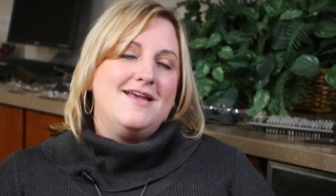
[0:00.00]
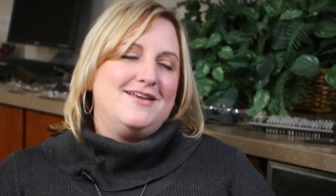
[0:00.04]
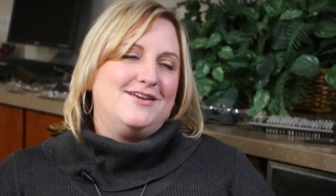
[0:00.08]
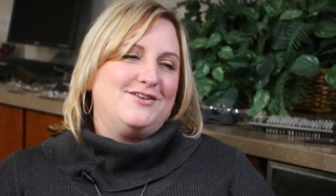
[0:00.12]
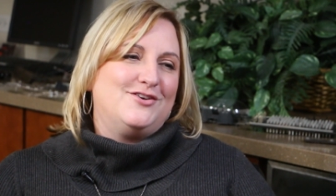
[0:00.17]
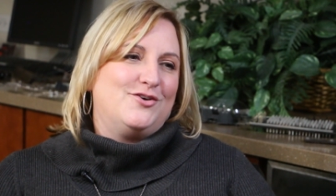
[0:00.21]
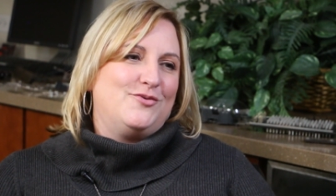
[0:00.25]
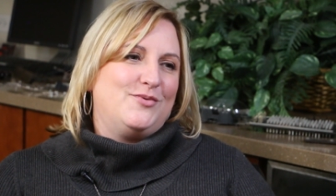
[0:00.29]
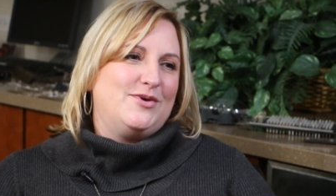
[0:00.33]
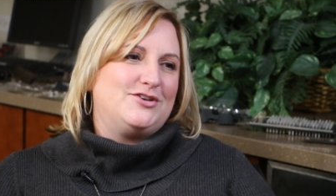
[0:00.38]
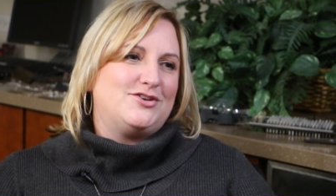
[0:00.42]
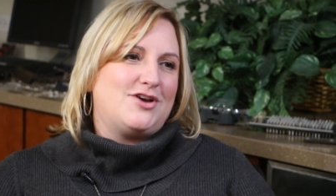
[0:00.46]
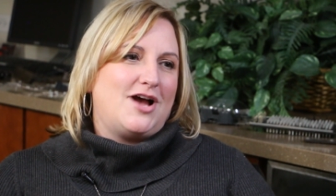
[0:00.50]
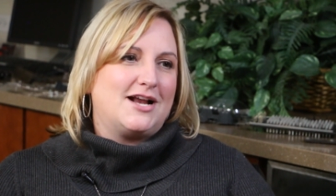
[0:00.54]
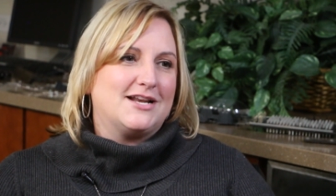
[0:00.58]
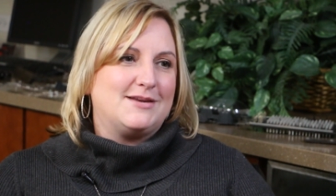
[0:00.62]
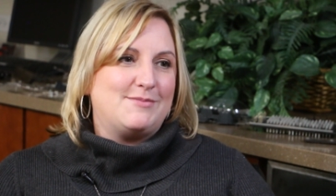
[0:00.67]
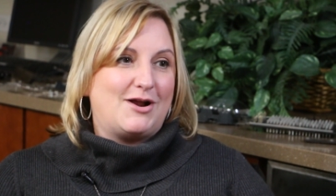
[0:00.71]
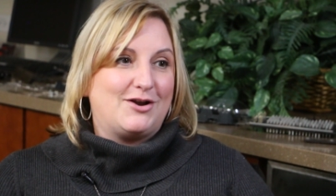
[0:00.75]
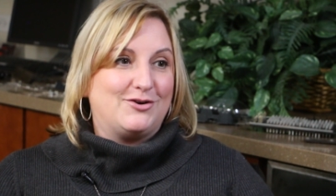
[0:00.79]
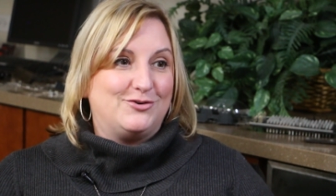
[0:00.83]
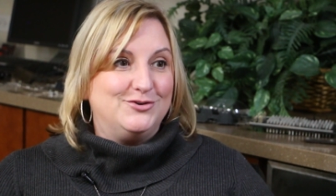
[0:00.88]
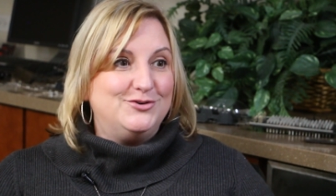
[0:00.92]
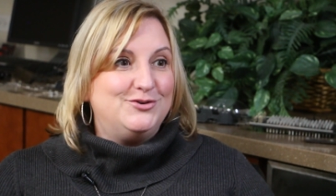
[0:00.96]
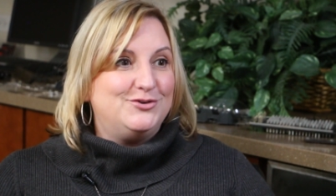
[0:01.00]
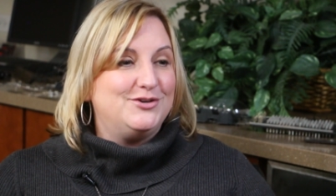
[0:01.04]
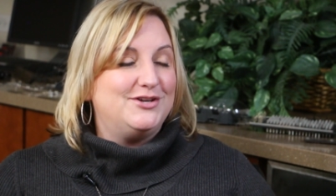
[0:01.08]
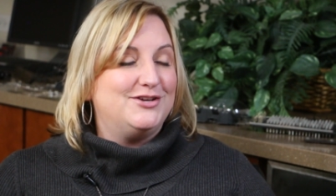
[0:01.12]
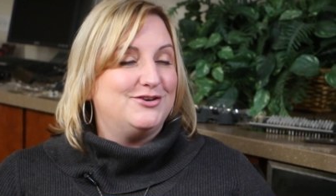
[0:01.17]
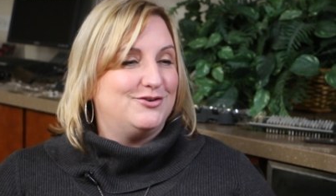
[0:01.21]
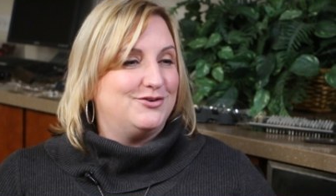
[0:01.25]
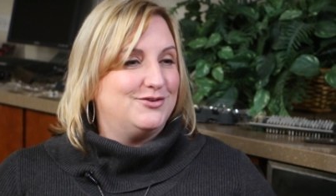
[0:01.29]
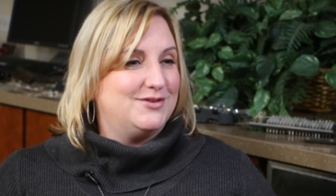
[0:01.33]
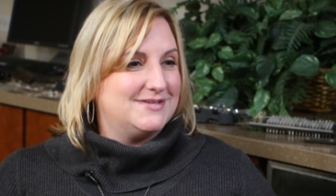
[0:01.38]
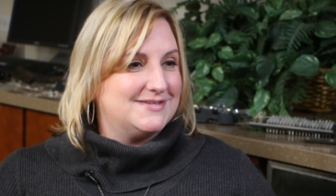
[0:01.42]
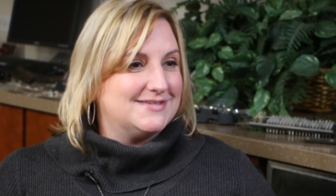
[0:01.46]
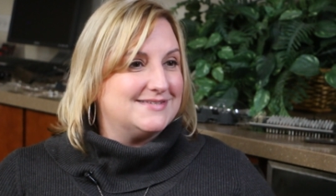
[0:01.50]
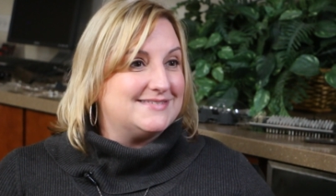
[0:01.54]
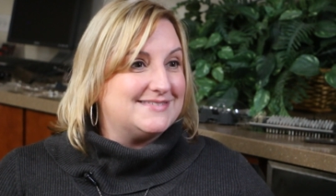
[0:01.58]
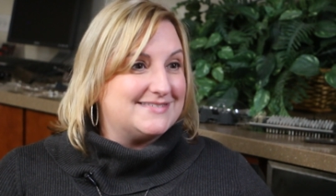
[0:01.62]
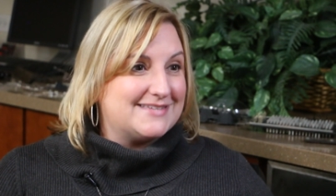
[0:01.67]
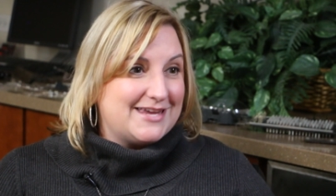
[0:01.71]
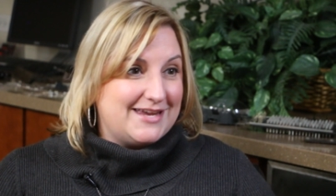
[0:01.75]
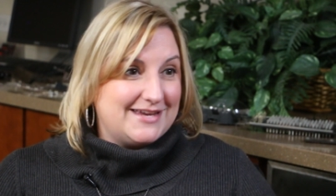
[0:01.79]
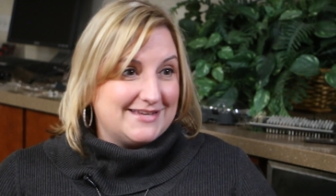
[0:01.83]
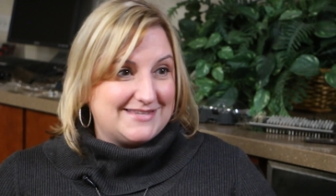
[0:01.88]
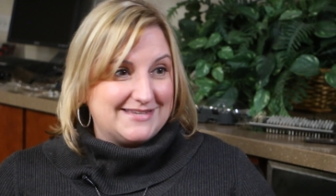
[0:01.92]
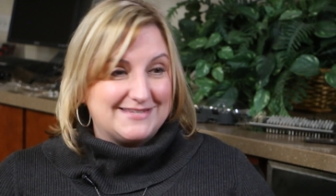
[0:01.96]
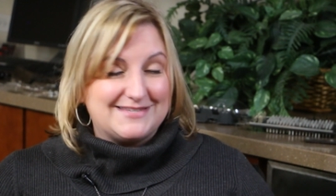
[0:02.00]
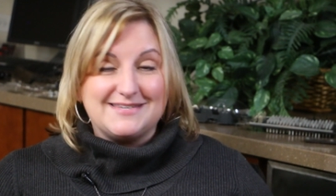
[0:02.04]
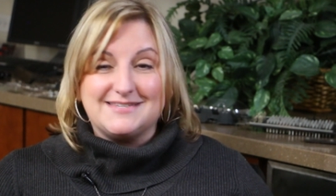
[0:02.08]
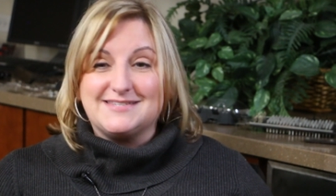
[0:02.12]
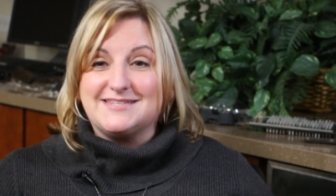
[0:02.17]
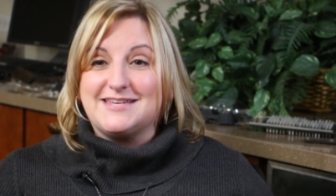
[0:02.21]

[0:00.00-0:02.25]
you know, we talked about, oh, you know, is this